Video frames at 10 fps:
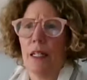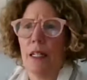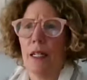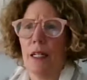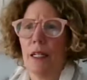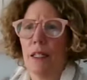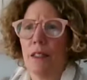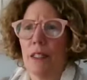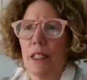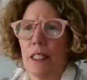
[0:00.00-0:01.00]
Uh,
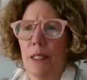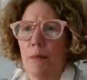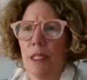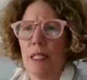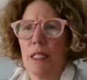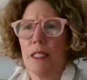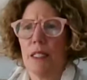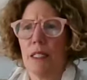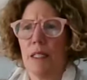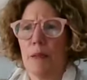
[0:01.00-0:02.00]
logged in
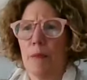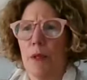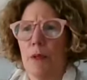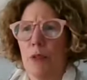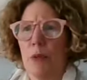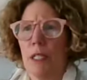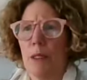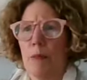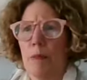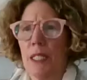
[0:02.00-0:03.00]
because I'm
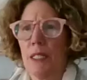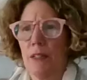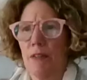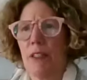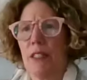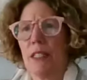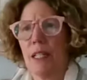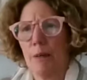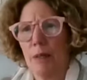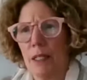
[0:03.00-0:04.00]
overwhelmed by several things
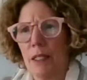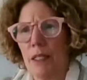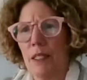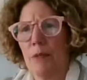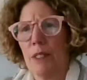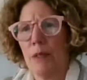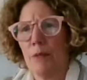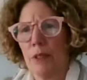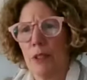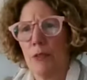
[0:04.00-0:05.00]
happening. It was
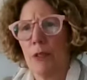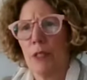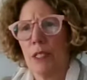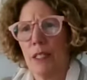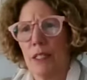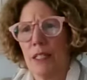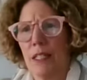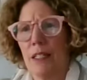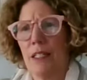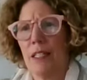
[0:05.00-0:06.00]
helpful to focus on the
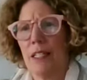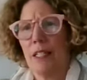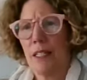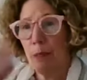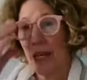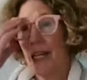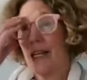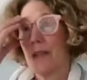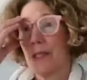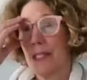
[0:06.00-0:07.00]
sounds in and near my
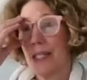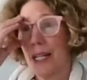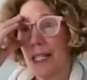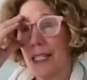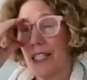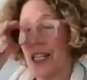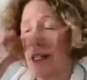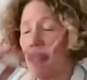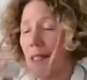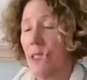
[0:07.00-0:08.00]
house. Nice,
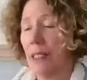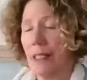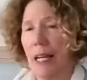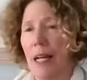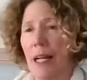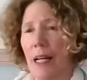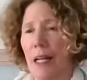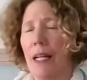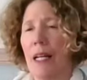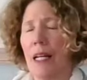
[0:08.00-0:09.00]
Sharon. Yeah.